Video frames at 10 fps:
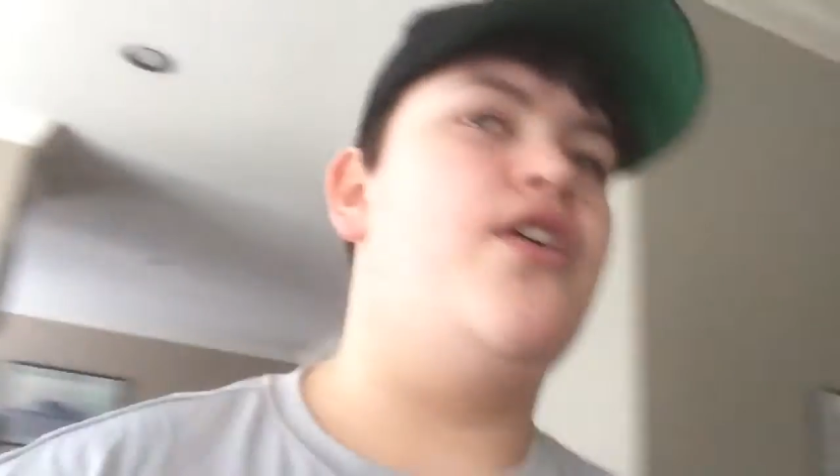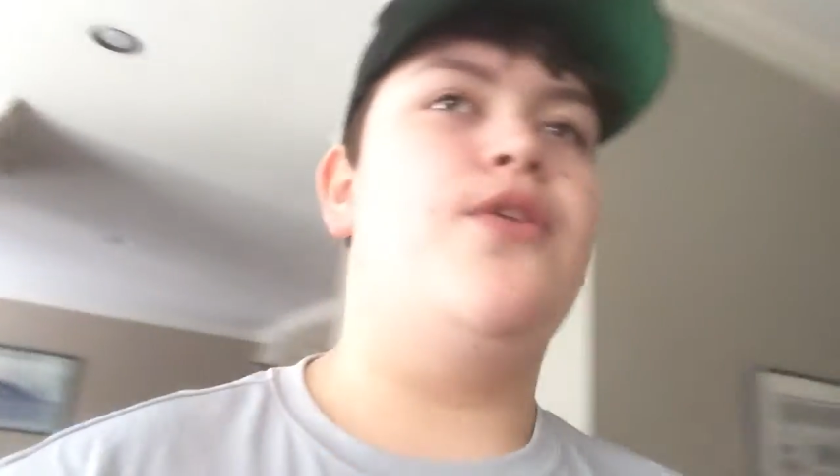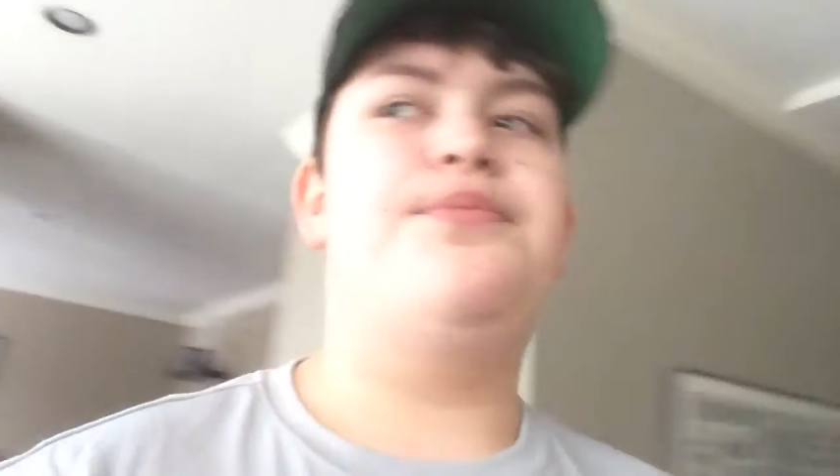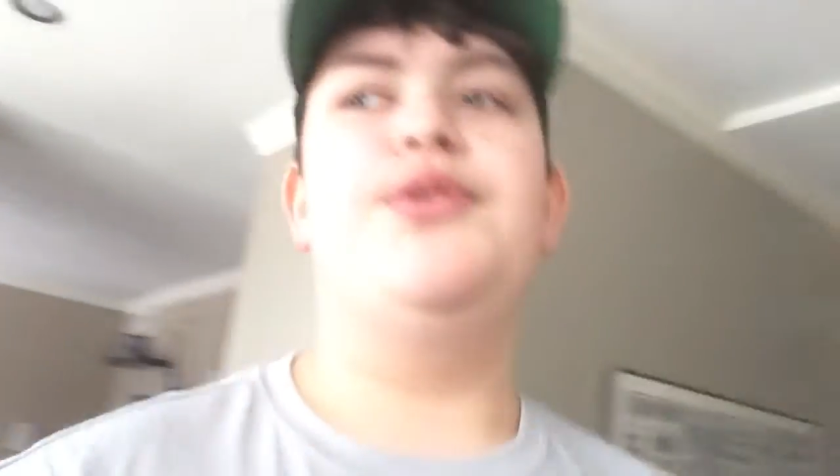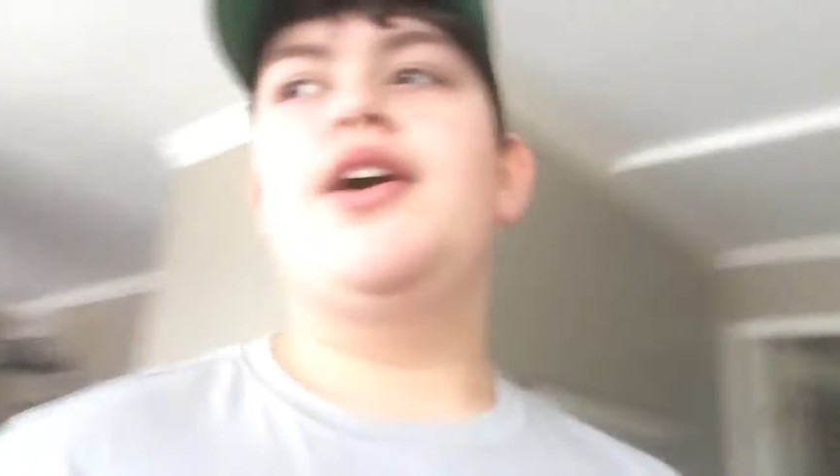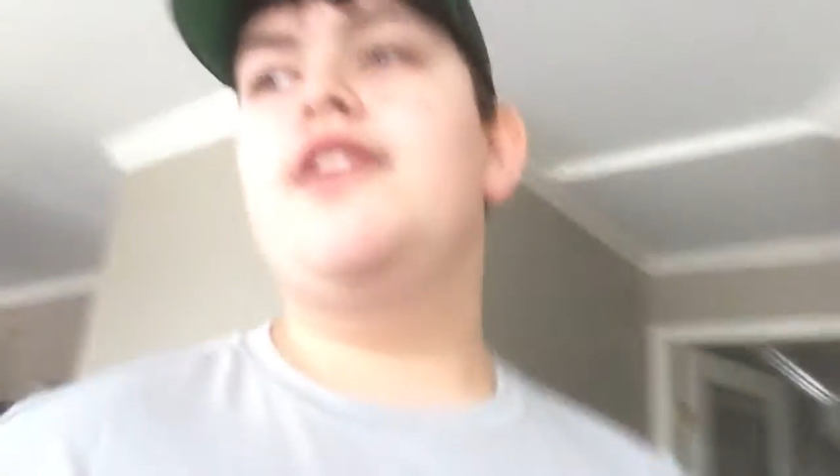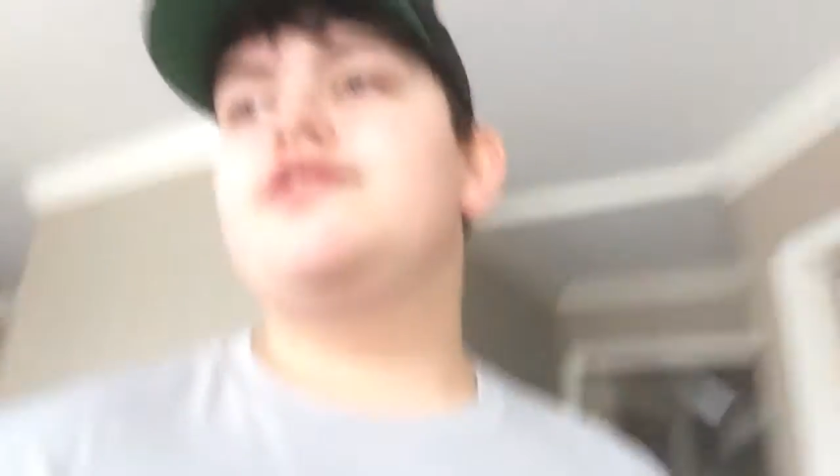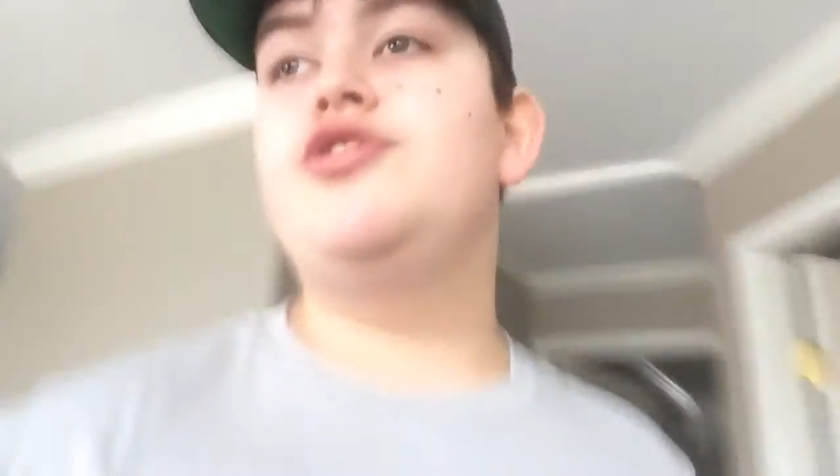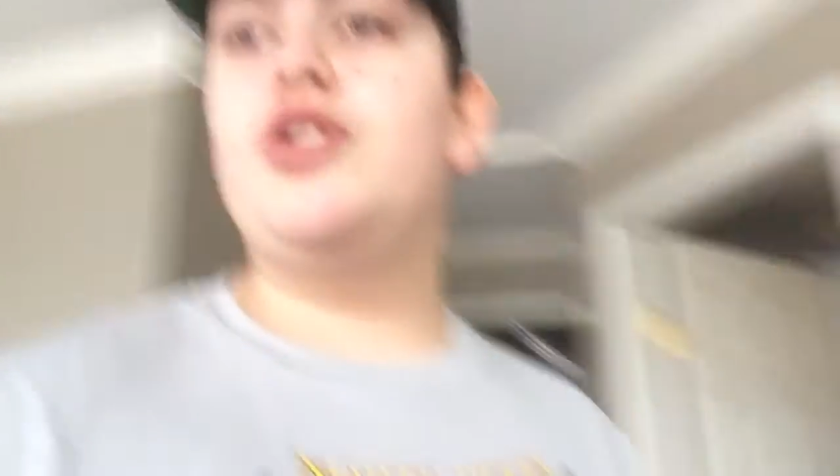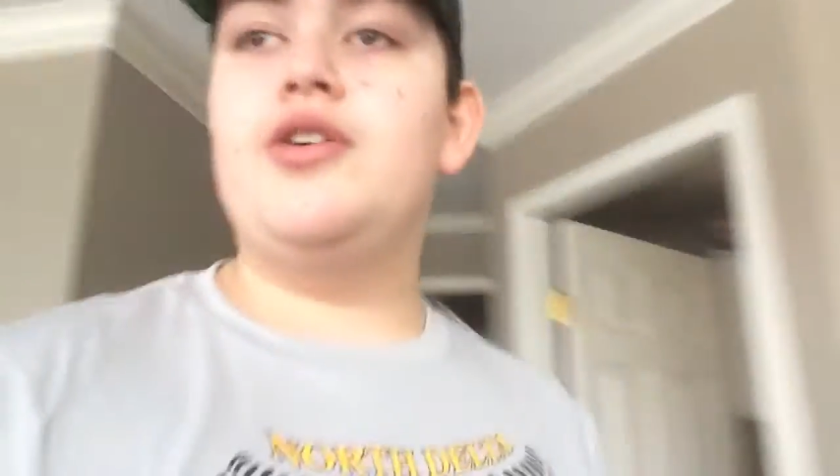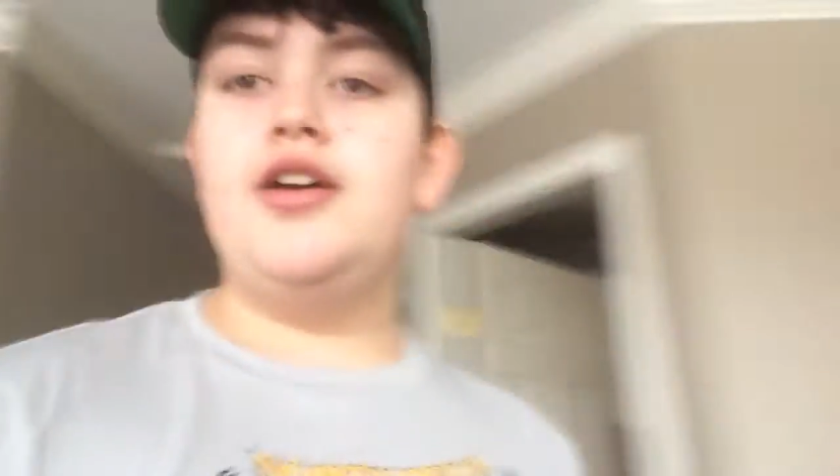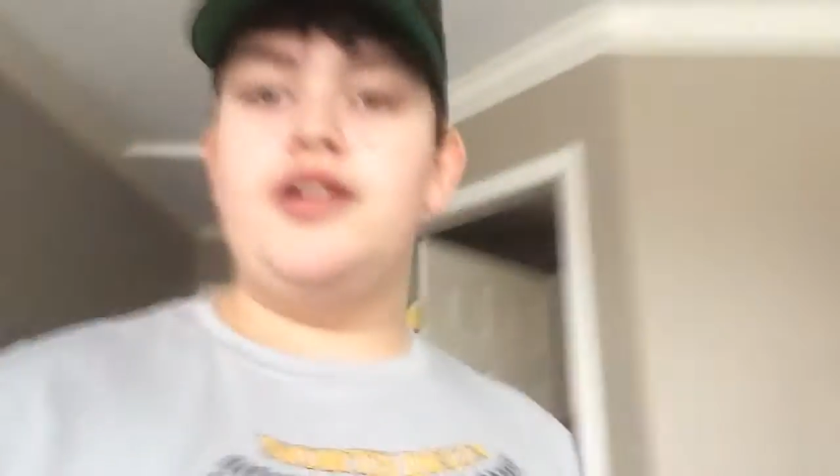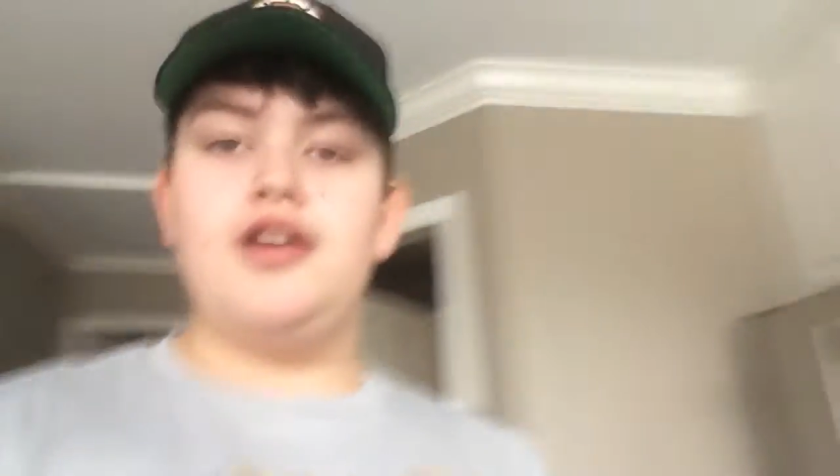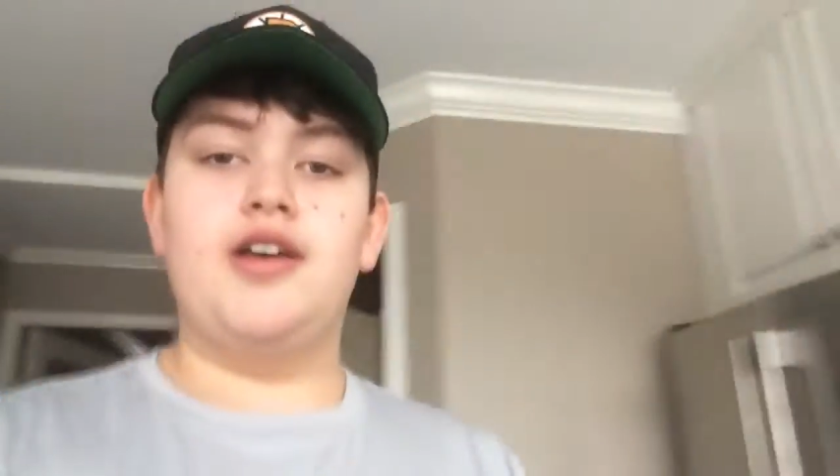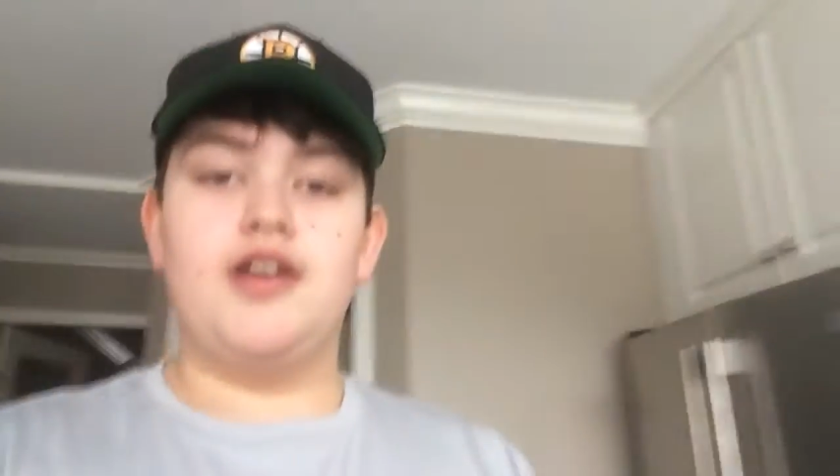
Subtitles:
I hope you guys enjoyed.